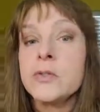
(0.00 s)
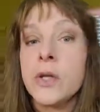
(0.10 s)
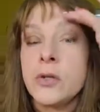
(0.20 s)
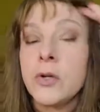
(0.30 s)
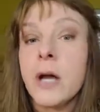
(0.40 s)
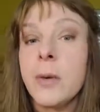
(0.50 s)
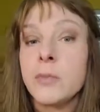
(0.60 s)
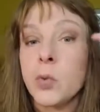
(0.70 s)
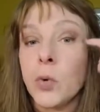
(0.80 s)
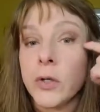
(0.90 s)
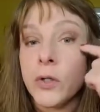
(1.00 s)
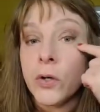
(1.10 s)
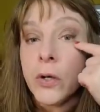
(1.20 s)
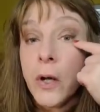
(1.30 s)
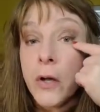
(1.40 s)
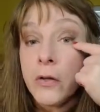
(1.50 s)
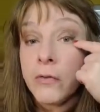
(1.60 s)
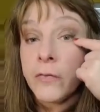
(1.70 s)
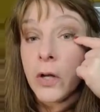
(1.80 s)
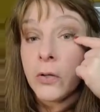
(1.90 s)
and you come up toward
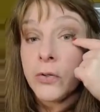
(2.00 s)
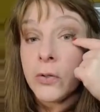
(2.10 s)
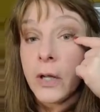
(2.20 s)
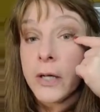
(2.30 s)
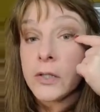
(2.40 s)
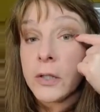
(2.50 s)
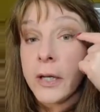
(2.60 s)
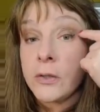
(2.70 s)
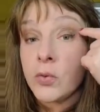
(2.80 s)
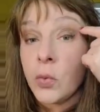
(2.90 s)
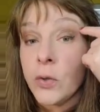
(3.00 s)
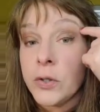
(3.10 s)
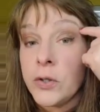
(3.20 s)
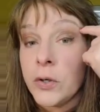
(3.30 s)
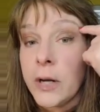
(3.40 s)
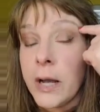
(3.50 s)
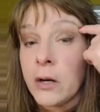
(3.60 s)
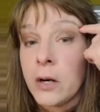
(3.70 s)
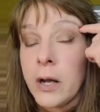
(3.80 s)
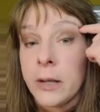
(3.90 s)
you follow your lash line toward your
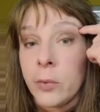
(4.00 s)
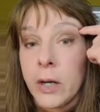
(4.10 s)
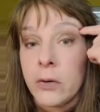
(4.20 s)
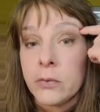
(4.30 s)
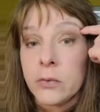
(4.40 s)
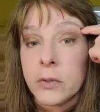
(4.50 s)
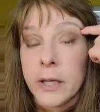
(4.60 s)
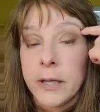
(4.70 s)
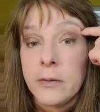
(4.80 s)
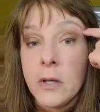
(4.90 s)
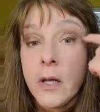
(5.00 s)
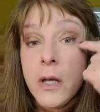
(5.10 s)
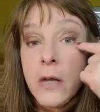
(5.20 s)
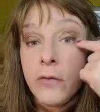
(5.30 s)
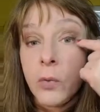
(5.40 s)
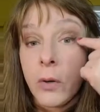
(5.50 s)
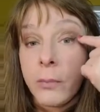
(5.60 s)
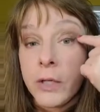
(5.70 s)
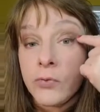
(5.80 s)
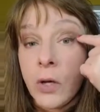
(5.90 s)
outer eyebrow, okay? If you
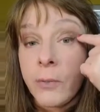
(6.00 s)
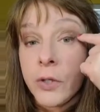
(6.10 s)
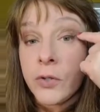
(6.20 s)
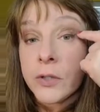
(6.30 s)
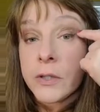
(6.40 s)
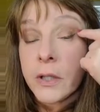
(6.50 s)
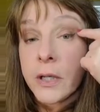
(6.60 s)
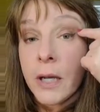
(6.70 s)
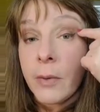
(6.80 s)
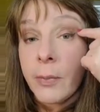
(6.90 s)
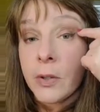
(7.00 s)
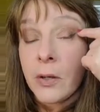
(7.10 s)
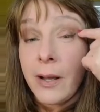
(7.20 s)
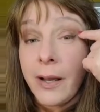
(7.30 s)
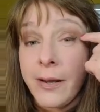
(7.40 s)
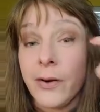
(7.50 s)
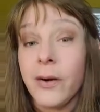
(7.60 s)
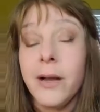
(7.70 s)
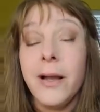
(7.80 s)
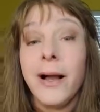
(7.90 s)
want big drama, you're just gonna come up a little
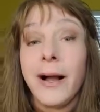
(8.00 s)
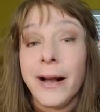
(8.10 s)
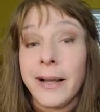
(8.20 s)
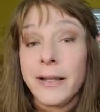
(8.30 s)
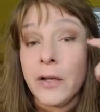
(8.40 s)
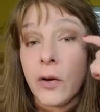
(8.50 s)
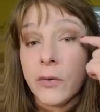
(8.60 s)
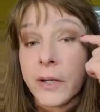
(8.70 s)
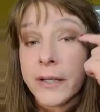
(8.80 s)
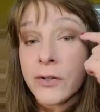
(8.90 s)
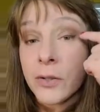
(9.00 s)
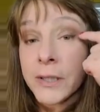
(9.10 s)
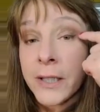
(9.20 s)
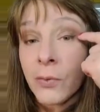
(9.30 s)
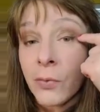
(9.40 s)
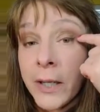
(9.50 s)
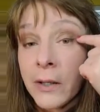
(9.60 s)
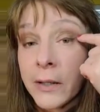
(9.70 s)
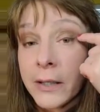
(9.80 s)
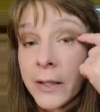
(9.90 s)
higher. I know that I start to get
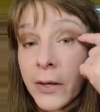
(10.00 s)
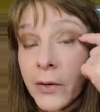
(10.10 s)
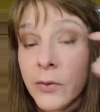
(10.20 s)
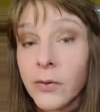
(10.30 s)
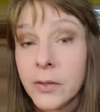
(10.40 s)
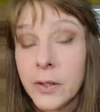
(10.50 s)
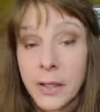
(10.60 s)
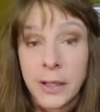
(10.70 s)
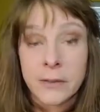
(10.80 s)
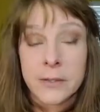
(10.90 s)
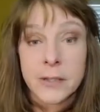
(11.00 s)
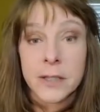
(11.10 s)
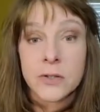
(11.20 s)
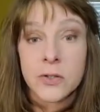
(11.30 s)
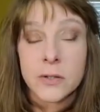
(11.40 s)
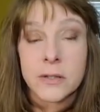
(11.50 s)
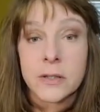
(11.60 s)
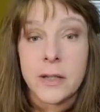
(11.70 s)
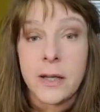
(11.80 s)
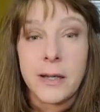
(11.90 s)
wrinkly there and the skin starts
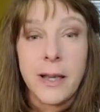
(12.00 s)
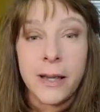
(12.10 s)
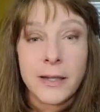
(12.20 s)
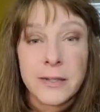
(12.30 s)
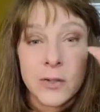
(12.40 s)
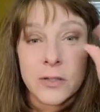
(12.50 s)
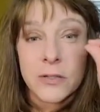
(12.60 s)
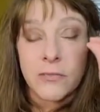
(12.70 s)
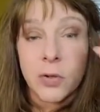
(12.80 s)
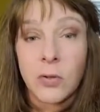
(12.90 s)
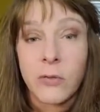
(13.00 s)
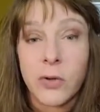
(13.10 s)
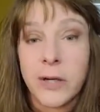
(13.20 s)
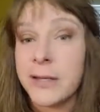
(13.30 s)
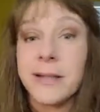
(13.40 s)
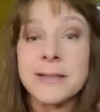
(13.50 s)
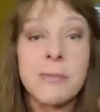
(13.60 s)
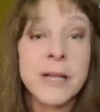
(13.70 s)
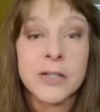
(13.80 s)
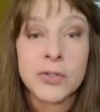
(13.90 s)
to tug and it starts to fold over and it
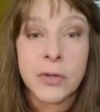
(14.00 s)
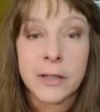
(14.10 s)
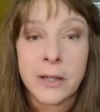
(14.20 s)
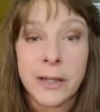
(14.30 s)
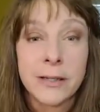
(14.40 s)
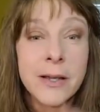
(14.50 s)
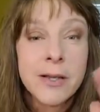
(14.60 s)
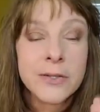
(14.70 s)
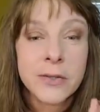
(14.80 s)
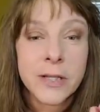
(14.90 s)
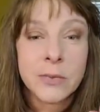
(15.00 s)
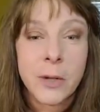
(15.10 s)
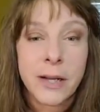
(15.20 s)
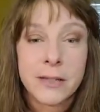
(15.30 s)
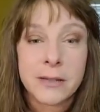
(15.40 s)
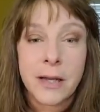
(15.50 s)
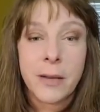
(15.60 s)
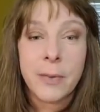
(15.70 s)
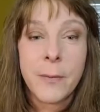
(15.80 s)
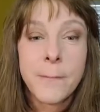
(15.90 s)
doesn't make a straight line. So that's why I stop.